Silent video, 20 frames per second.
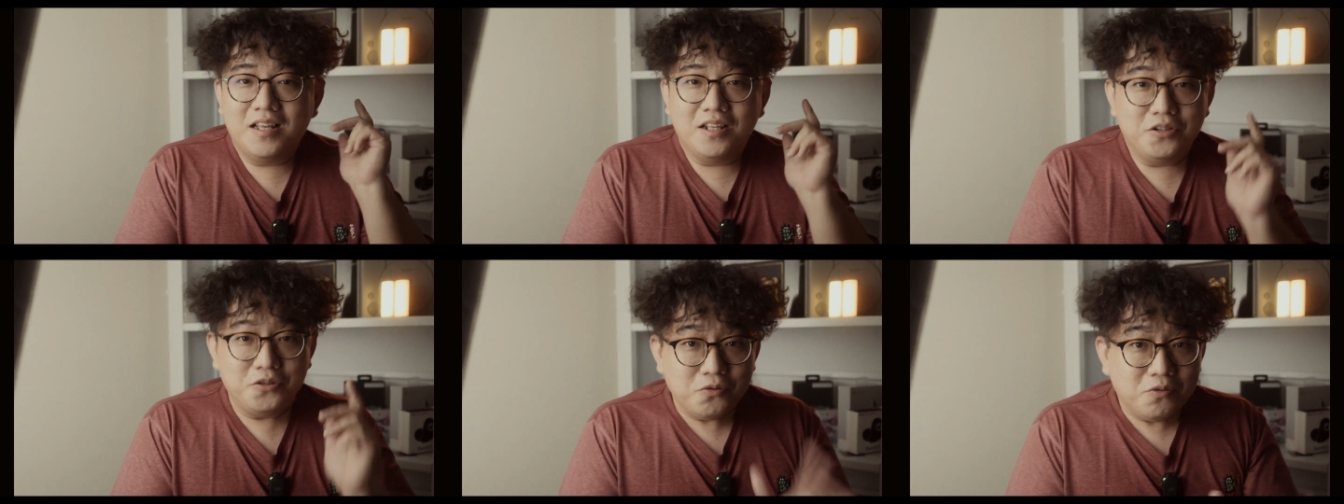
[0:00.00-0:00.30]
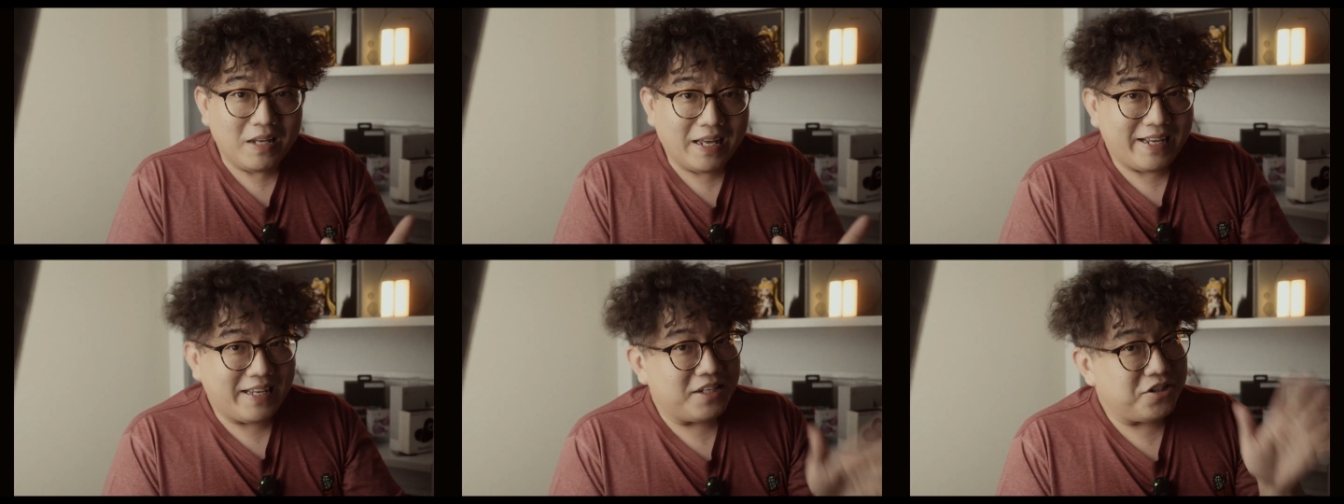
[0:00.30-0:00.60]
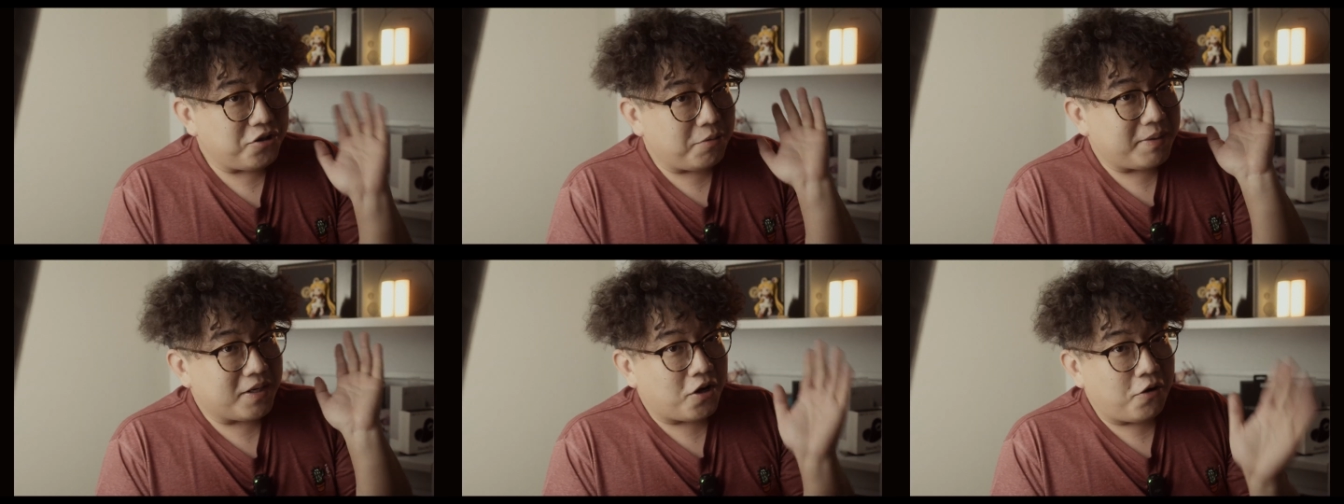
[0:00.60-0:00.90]
Do like
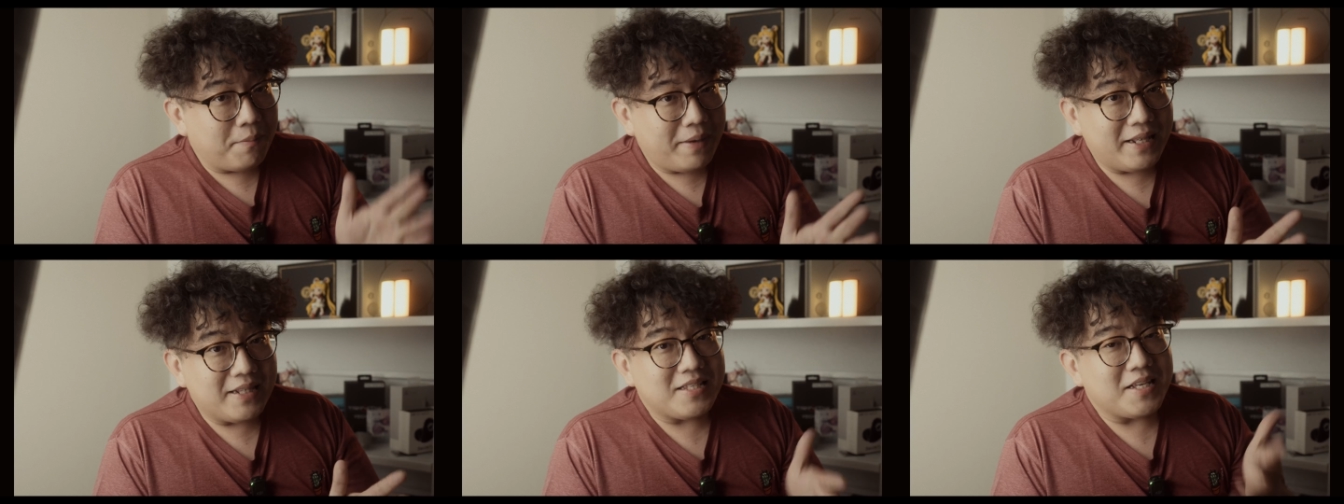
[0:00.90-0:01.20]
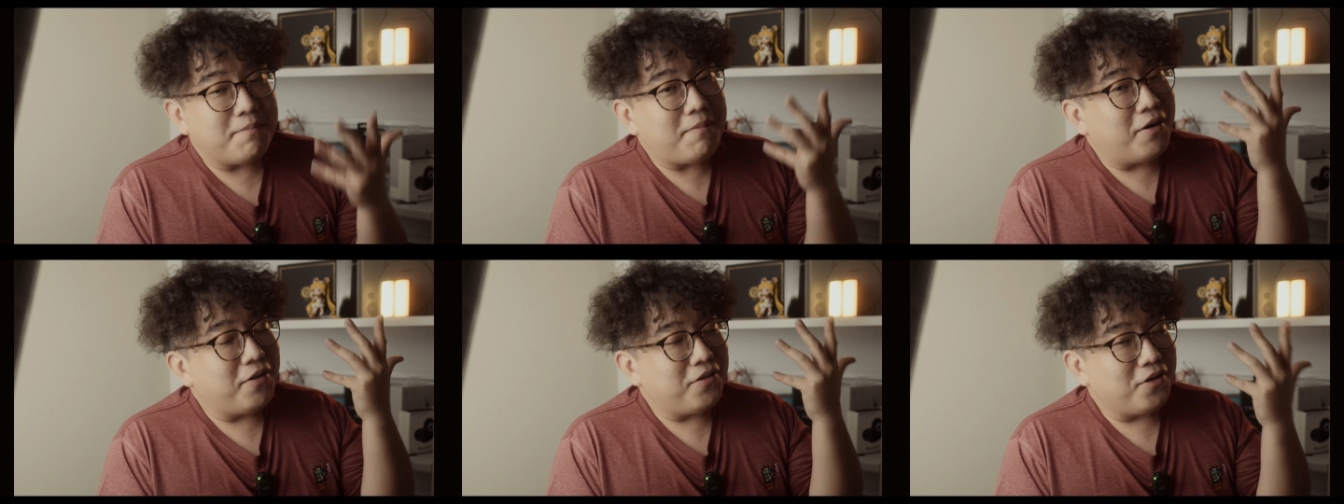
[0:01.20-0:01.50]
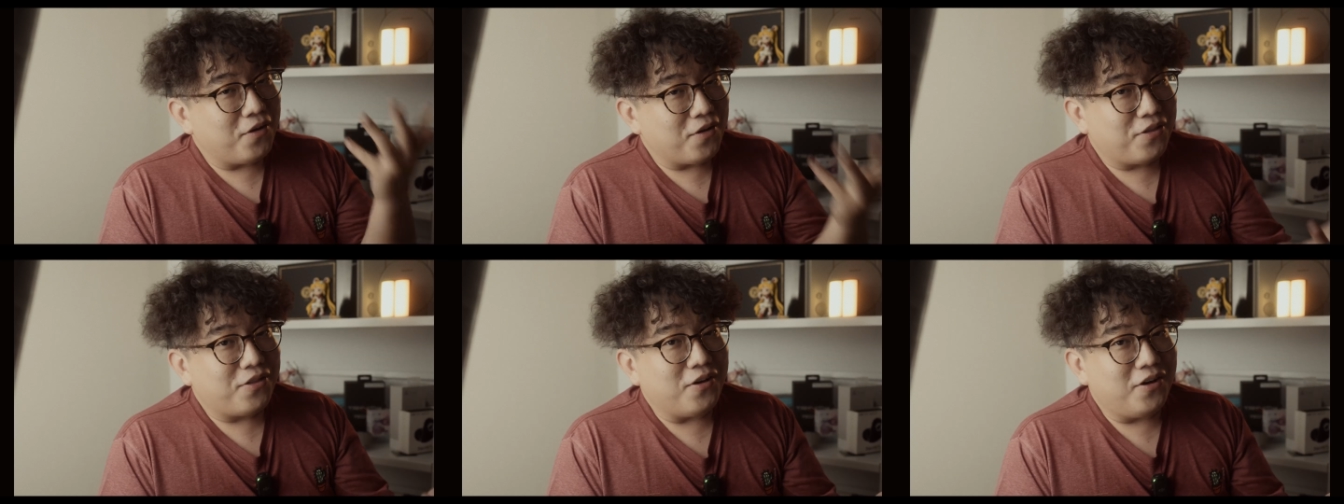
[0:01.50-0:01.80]
and drop a comment about
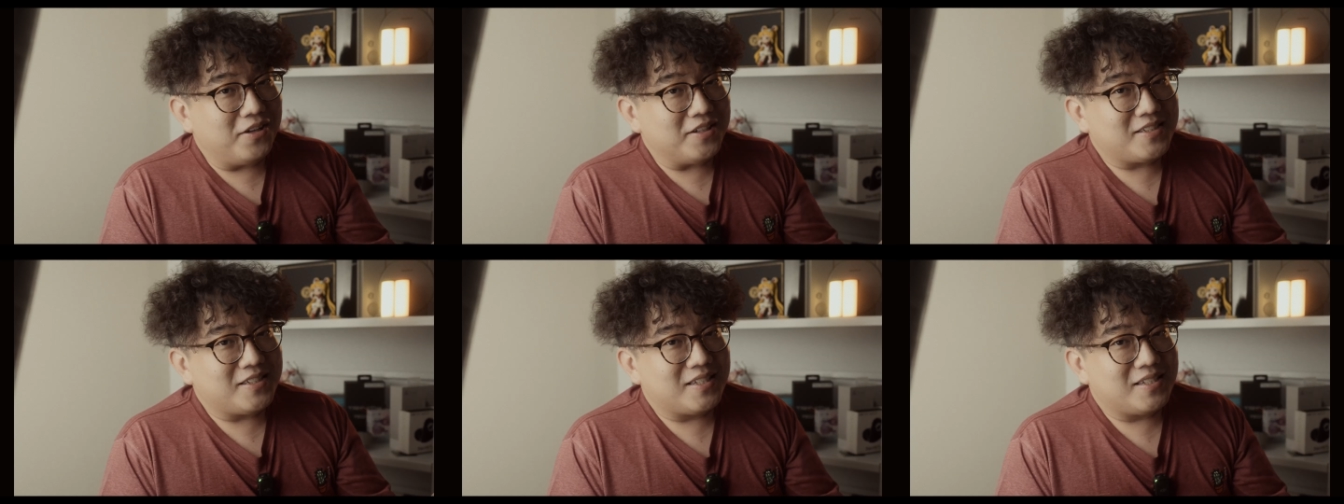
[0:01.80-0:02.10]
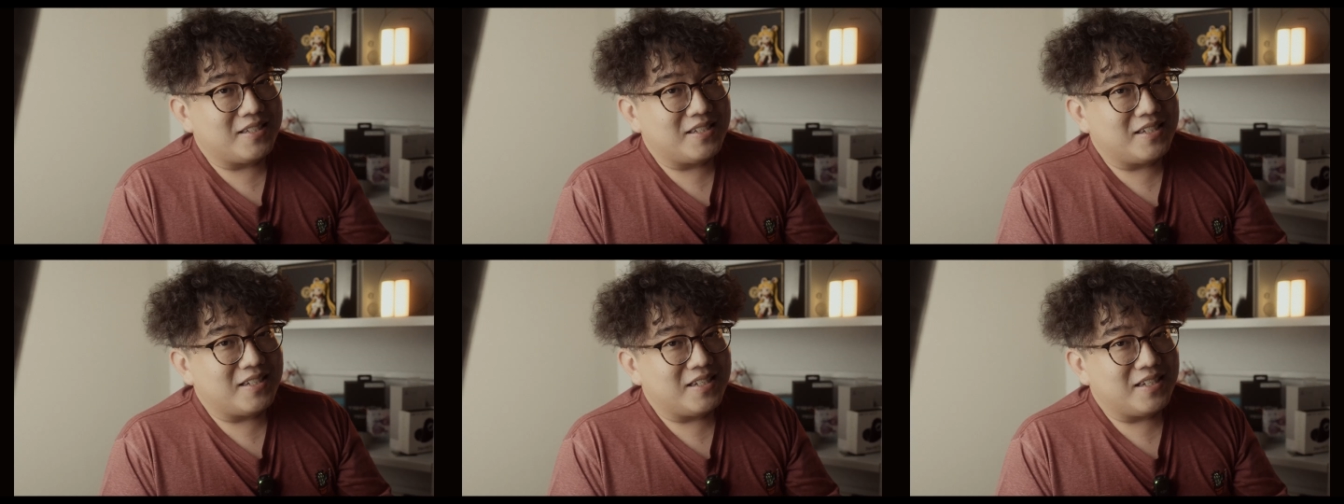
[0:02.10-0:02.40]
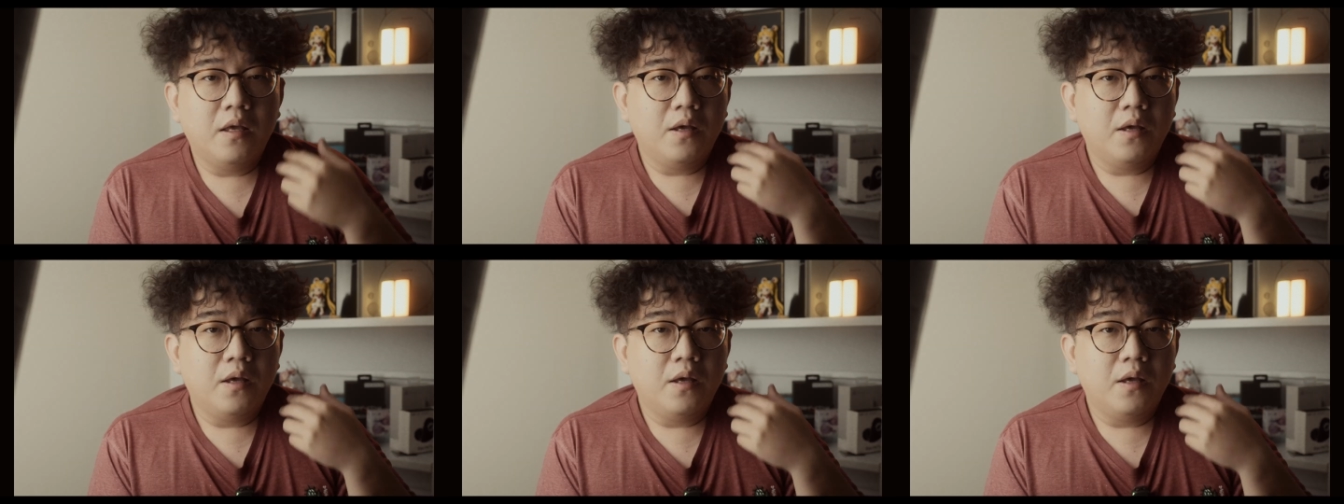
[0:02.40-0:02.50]
your thoughts.